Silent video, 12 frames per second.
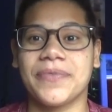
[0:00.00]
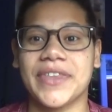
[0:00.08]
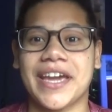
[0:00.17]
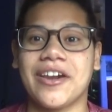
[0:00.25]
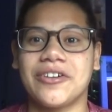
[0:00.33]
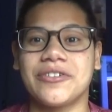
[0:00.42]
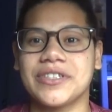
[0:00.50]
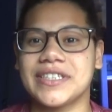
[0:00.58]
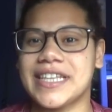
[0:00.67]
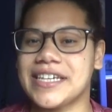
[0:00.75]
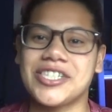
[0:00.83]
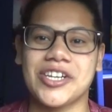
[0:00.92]

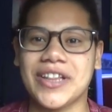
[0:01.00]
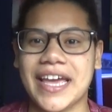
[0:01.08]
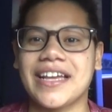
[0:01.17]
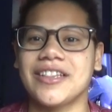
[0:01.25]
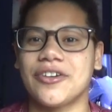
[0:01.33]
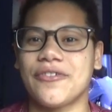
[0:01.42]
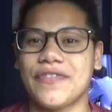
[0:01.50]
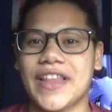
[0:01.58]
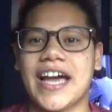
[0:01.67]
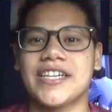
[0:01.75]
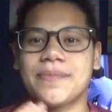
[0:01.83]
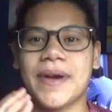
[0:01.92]
they show like a little
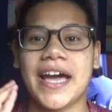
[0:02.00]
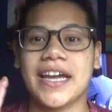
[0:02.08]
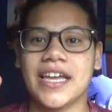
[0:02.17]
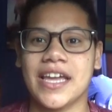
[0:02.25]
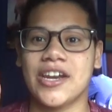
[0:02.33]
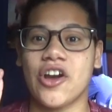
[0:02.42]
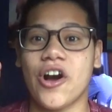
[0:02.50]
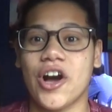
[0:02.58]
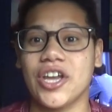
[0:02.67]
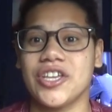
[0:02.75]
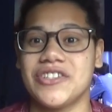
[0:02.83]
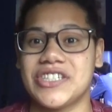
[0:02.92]
flashback, and
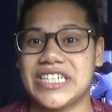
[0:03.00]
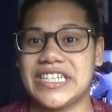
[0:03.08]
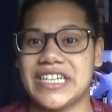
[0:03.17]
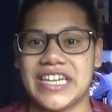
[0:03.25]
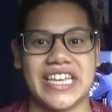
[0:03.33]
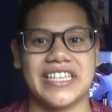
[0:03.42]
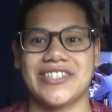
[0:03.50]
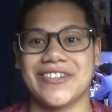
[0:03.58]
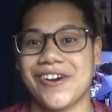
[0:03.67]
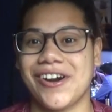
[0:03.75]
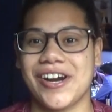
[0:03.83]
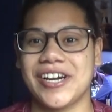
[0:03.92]
all you see is
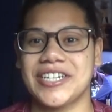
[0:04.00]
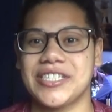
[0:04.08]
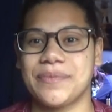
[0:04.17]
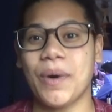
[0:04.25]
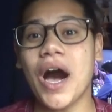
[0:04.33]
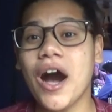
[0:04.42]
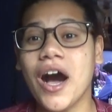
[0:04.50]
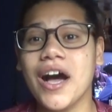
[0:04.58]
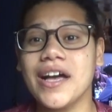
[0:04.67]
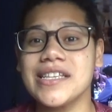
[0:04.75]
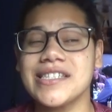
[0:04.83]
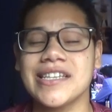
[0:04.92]
Scar's
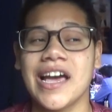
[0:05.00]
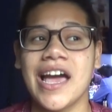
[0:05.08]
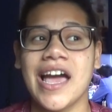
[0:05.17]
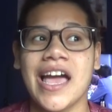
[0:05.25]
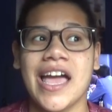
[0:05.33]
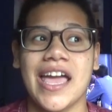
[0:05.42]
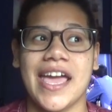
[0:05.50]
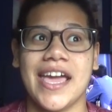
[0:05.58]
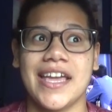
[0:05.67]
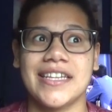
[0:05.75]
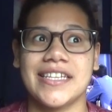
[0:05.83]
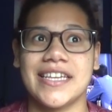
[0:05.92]
paws
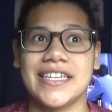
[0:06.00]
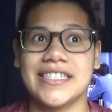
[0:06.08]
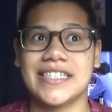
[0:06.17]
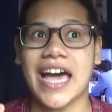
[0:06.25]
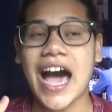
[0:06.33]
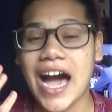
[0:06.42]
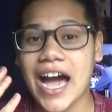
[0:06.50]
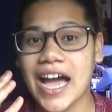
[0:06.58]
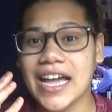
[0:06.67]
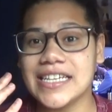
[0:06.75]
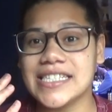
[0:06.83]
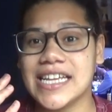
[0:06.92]
and his
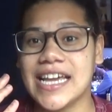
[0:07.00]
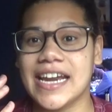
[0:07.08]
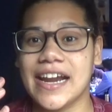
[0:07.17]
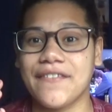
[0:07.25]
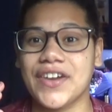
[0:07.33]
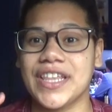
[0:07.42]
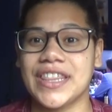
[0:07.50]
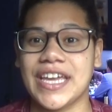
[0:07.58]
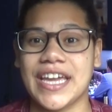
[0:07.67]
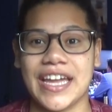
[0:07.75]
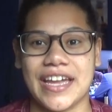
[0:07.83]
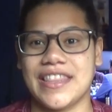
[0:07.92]
eyes and
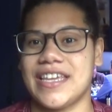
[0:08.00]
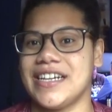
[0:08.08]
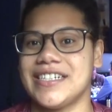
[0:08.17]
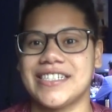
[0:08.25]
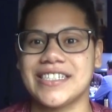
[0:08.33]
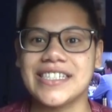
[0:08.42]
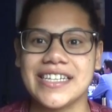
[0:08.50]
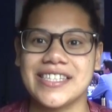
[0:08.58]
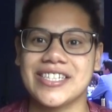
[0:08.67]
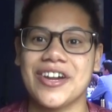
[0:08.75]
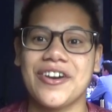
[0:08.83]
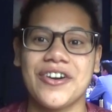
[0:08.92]
everything, and then he just
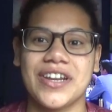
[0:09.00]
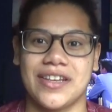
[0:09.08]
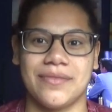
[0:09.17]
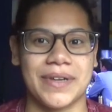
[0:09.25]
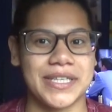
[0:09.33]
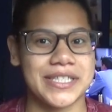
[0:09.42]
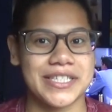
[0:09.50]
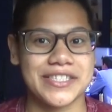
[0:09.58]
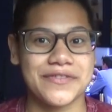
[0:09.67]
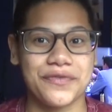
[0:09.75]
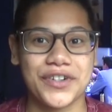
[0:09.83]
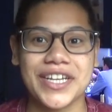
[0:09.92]
lets go and he makes
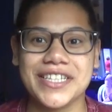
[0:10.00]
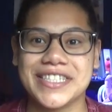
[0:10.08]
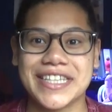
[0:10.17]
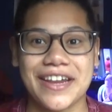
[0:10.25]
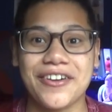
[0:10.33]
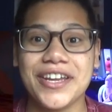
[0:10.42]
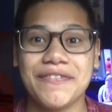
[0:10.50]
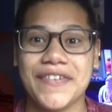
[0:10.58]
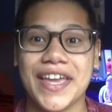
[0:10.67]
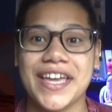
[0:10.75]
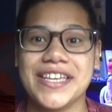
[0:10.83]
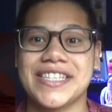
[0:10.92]
this freaking scary
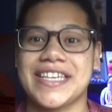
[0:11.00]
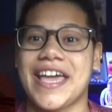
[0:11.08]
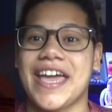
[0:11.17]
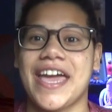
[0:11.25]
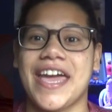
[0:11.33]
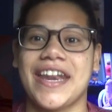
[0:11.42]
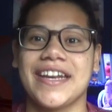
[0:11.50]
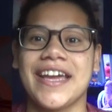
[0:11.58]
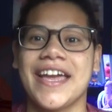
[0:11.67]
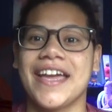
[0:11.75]
face, and